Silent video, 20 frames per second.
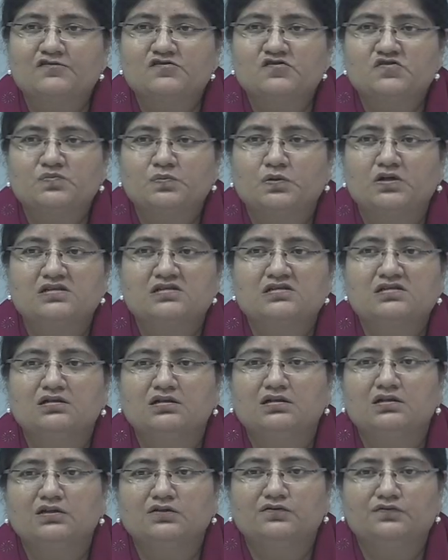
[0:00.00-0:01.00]

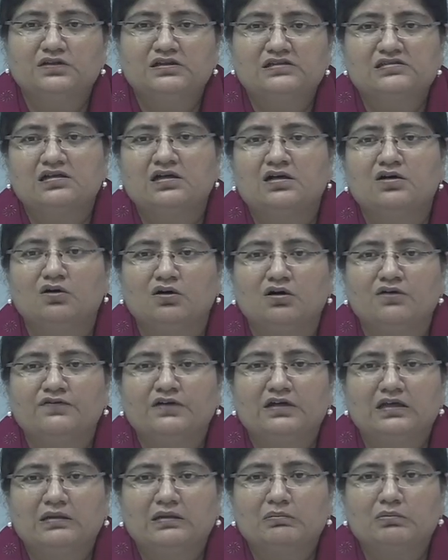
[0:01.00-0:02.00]
sponsored the visa of
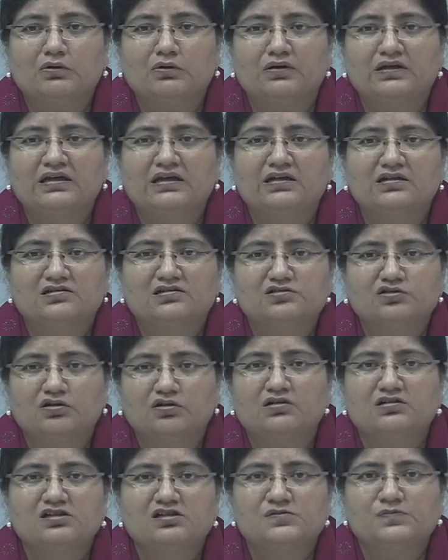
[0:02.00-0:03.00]
an employee, it is your
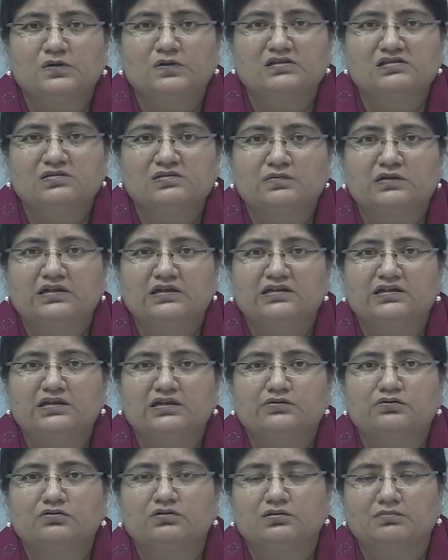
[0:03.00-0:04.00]
responsibility
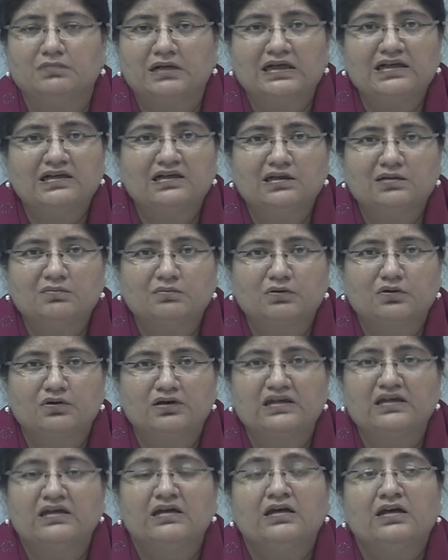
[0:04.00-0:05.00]
to remind the
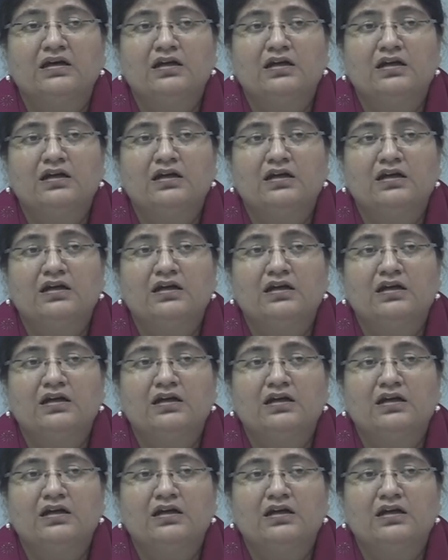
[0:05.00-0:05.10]
employee